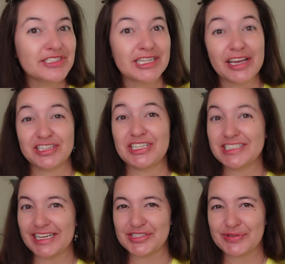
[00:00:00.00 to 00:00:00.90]
stylish
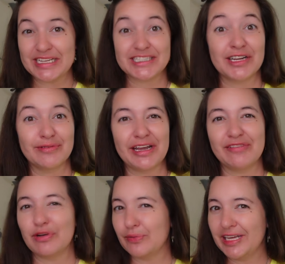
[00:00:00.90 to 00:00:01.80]
accessories that are ready
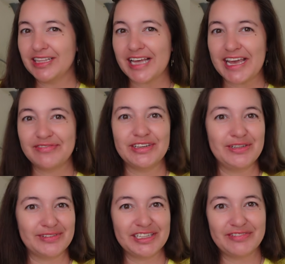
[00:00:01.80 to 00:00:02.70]
for real life and
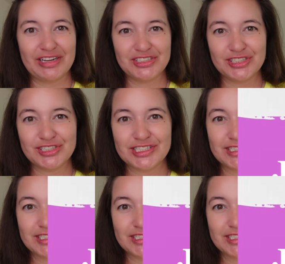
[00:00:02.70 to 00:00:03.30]
real adventures.